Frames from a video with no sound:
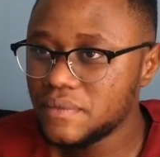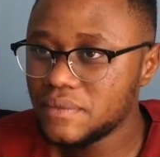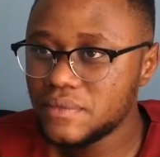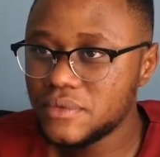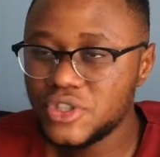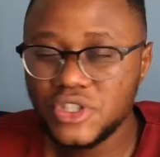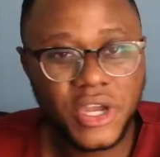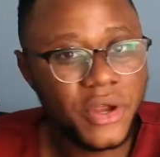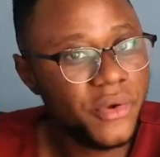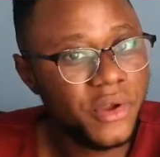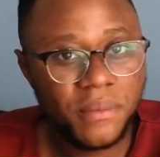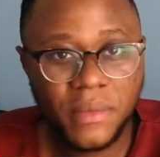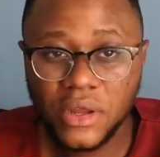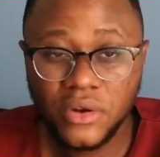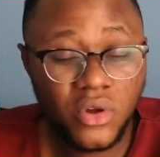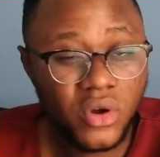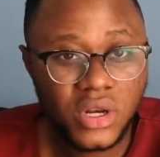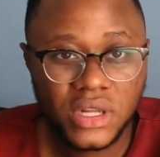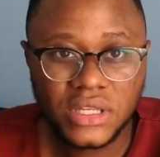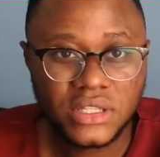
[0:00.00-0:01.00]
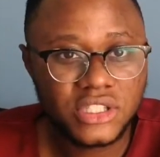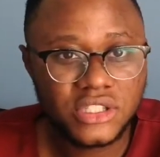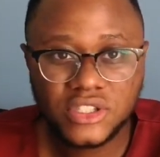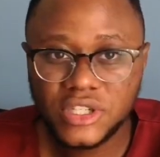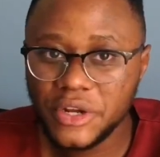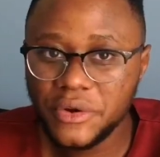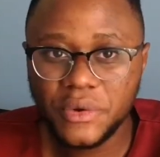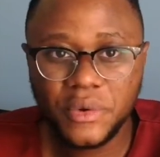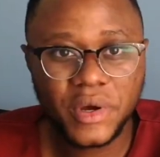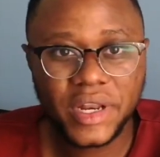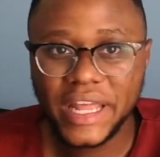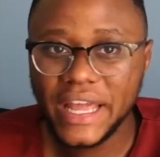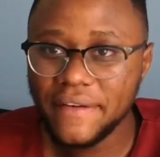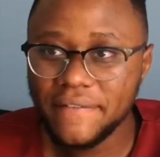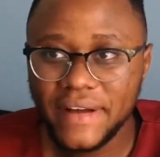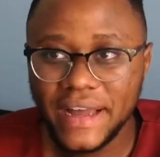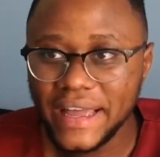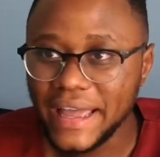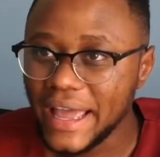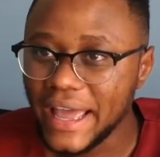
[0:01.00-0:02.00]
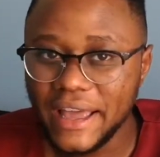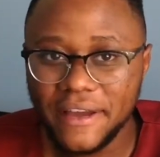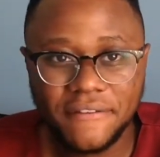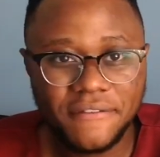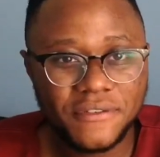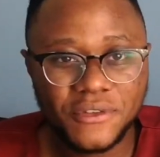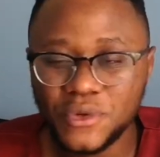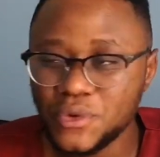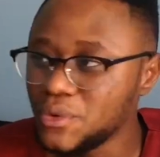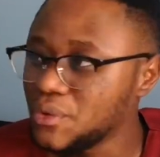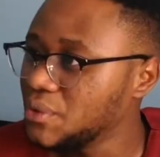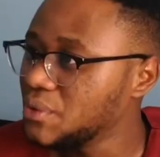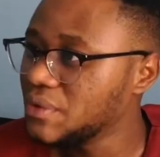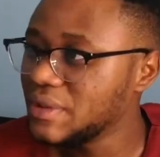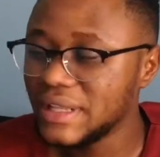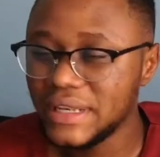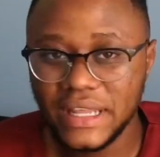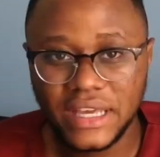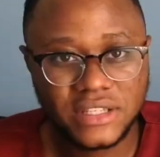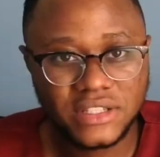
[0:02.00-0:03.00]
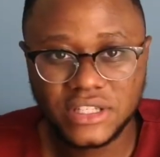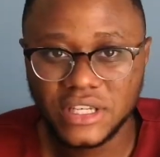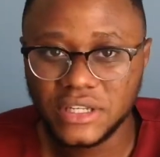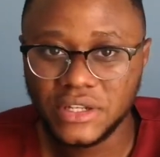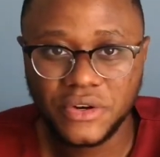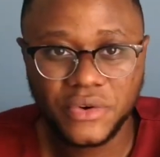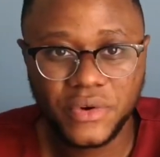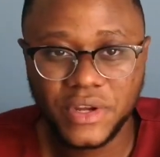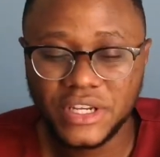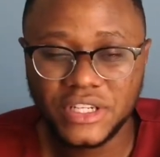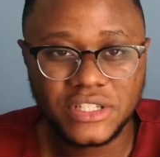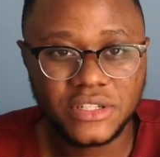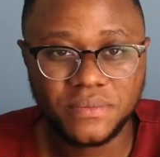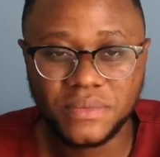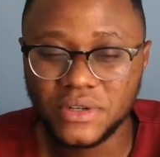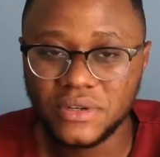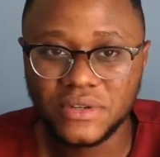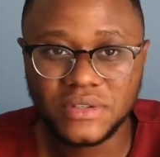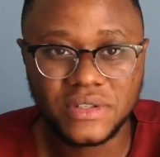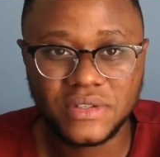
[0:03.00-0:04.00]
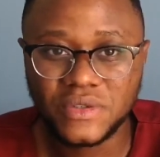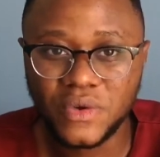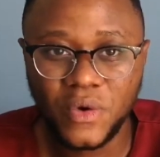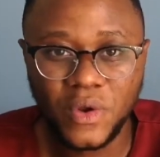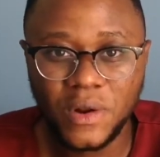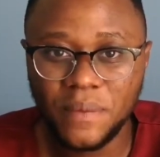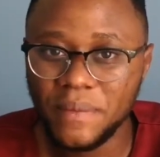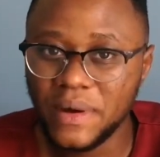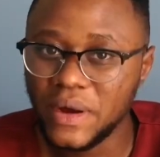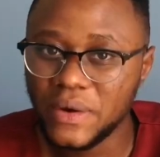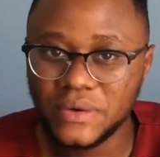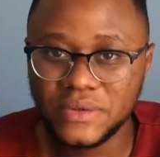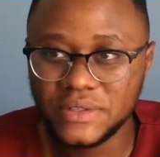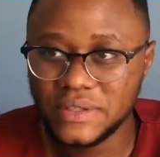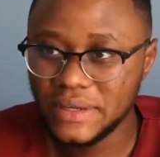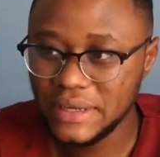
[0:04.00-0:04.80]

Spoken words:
sharing my knowledge, sharing whatever I have to the next generation, because it's all about